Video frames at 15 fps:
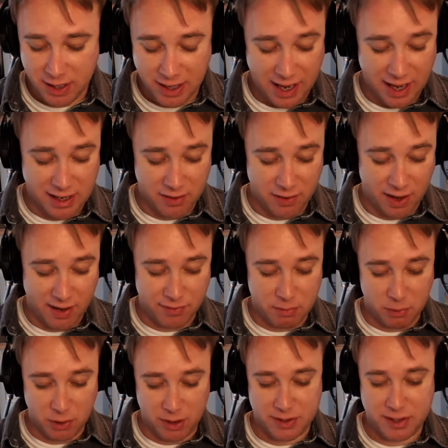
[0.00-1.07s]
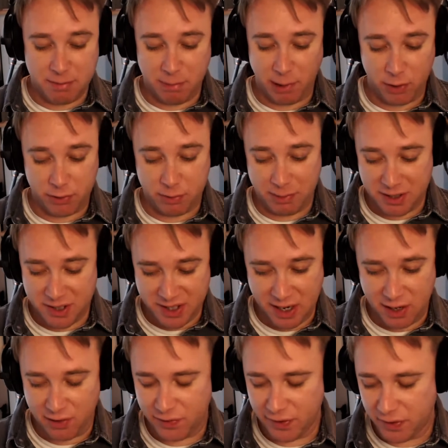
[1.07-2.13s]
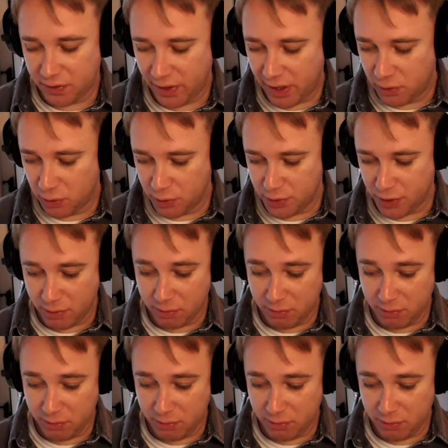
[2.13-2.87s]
having worked in both myself and also,